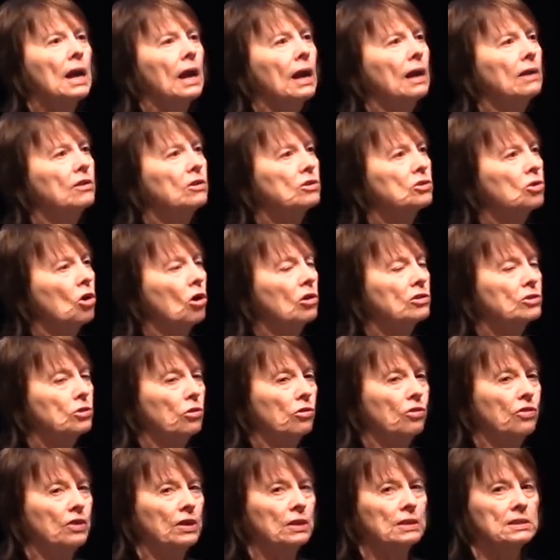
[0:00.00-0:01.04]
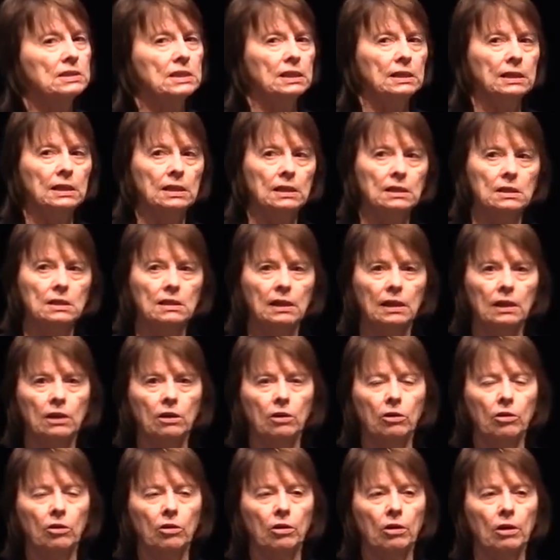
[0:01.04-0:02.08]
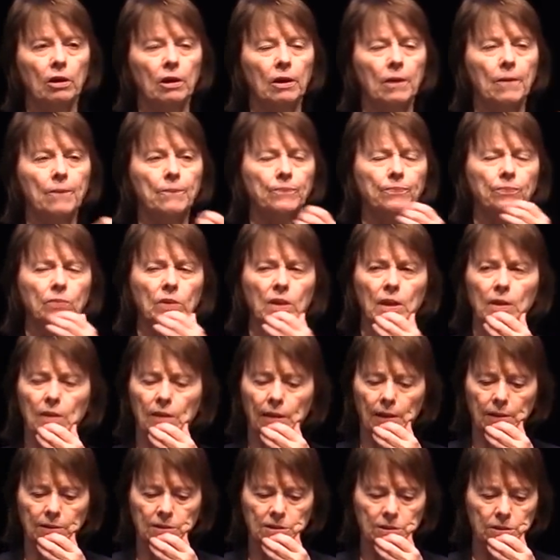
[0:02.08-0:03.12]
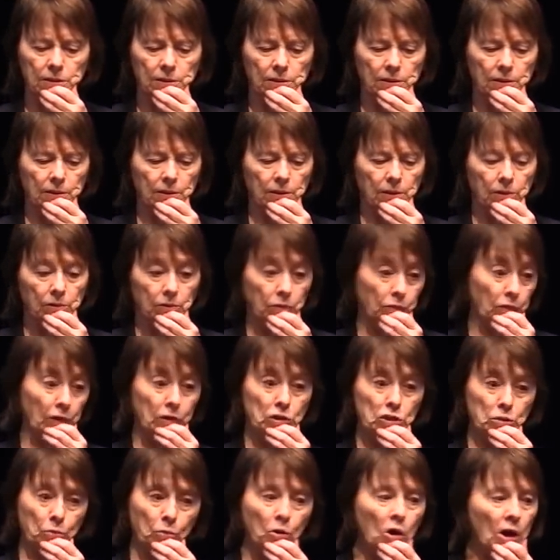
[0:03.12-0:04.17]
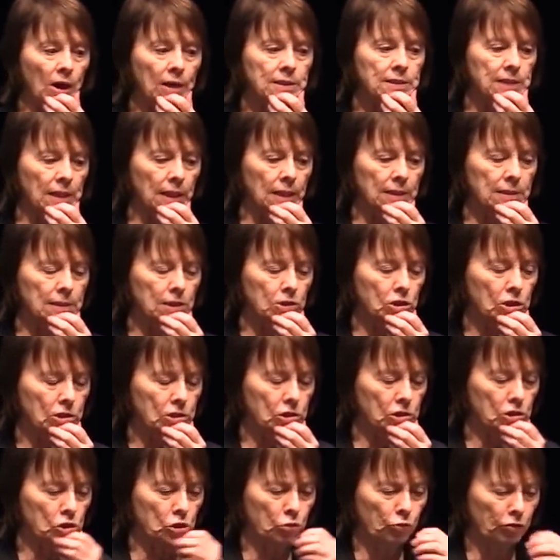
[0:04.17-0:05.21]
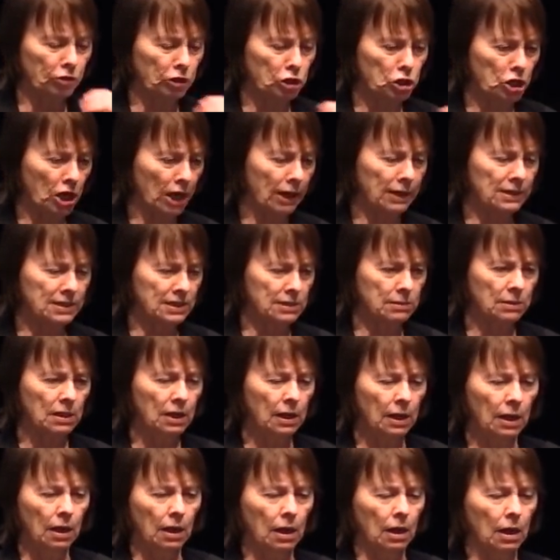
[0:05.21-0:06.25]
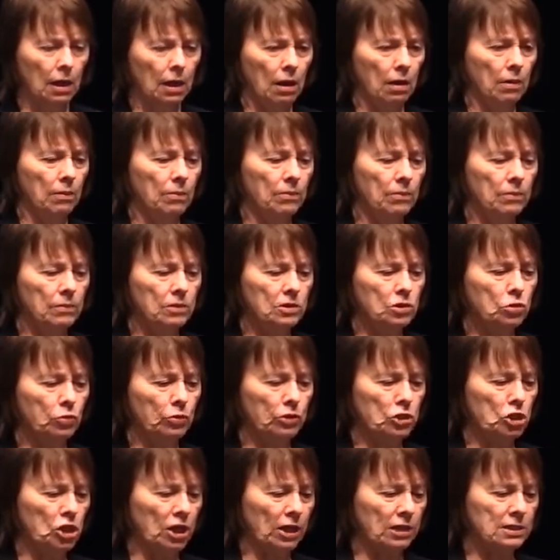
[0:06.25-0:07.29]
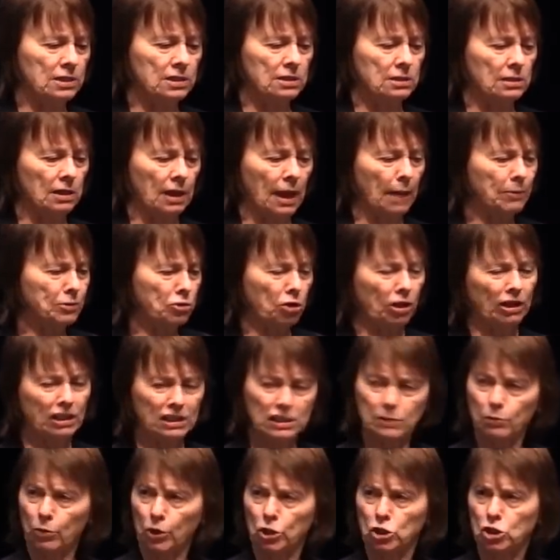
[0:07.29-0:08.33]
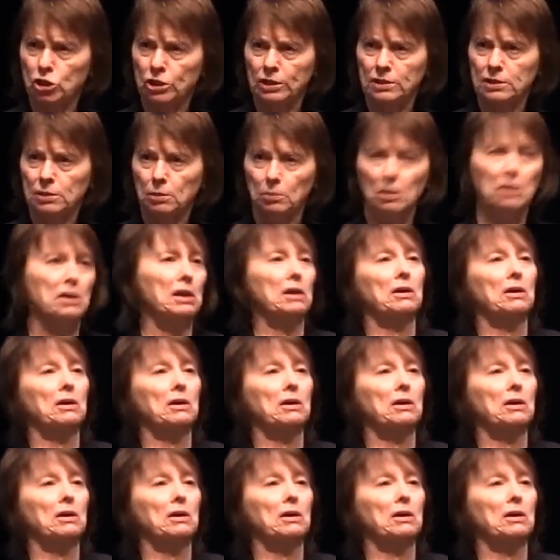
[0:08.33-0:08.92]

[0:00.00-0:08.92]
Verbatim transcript: Uh, there's also things in it that are, um, that uh, are very surprising, such as she rejects um, she rejects abstract expressionism,